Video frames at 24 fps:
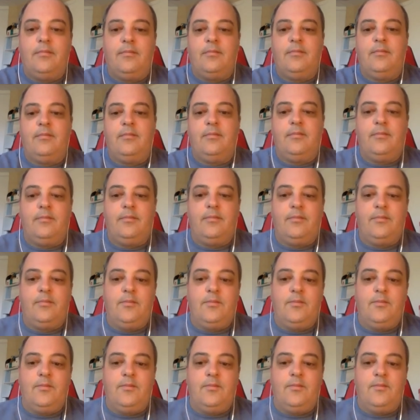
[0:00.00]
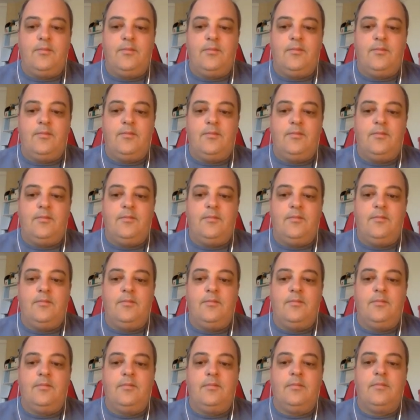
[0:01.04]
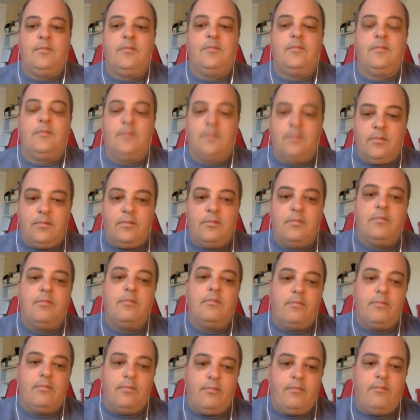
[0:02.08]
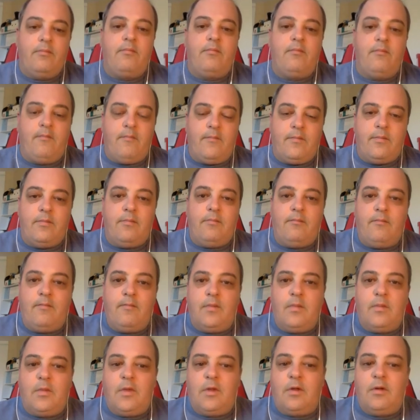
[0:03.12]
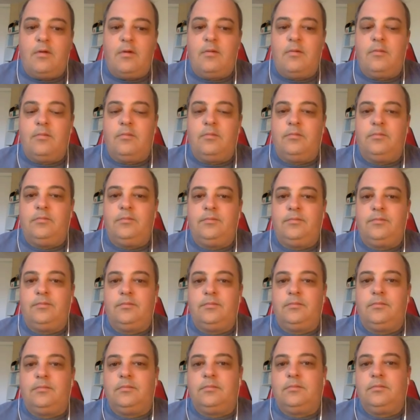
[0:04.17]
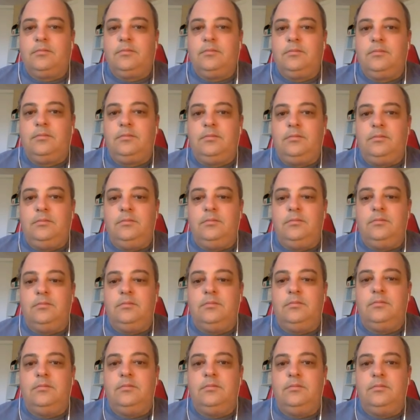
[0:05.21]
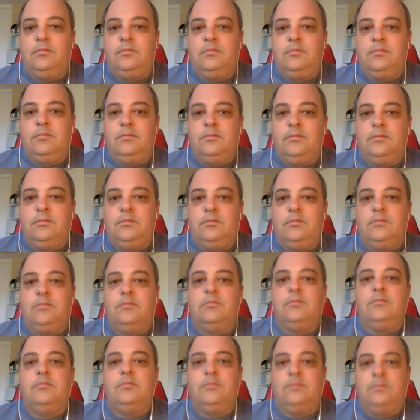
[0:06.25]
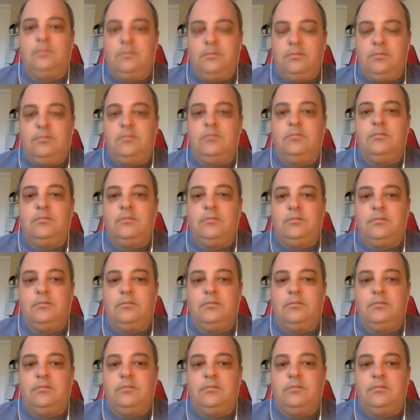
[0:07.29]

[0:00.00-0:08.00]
[no speech]